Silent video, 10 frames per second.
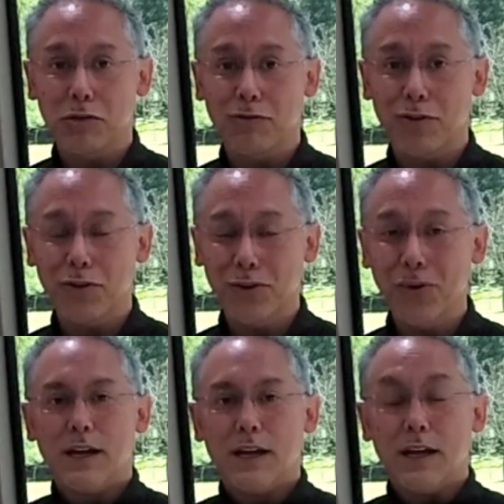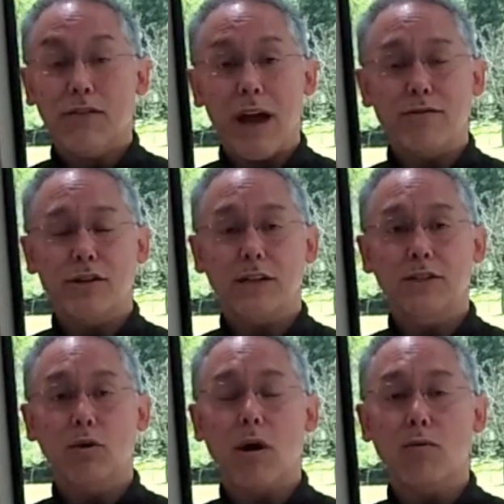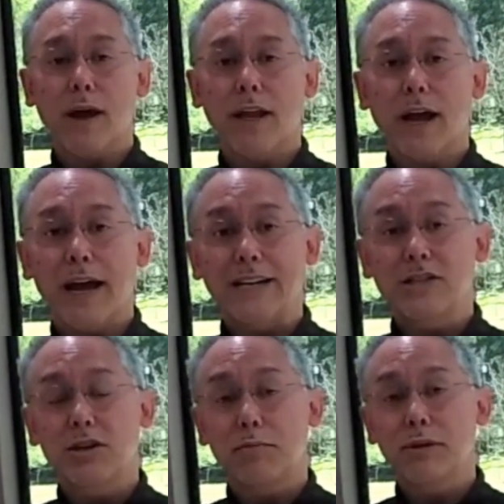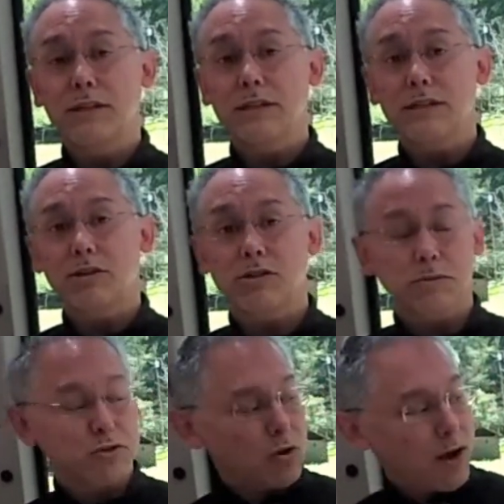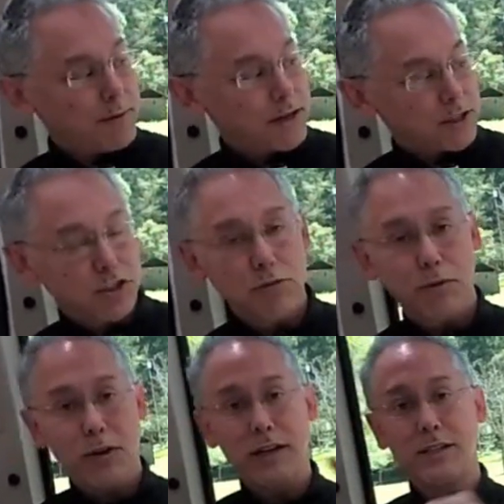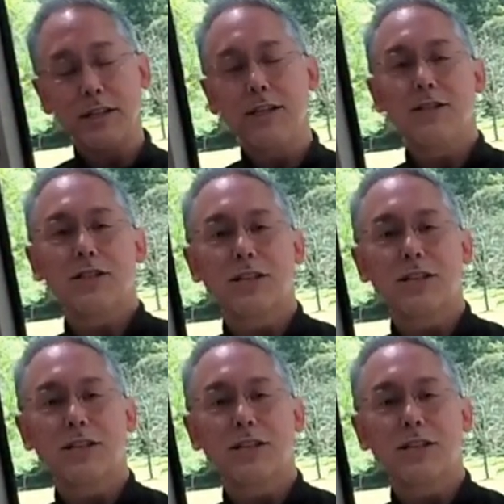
for you. If you haven't done so already, I ask you to please consider subscribing. It's super easy. Just